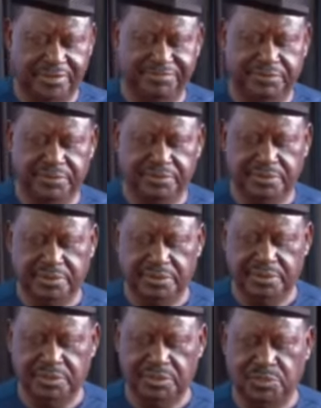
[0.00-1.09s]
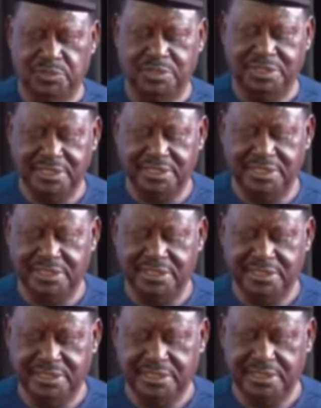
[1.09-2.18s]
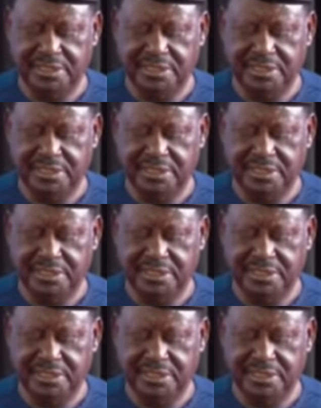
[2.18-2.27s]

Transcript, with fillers: Therefore, we need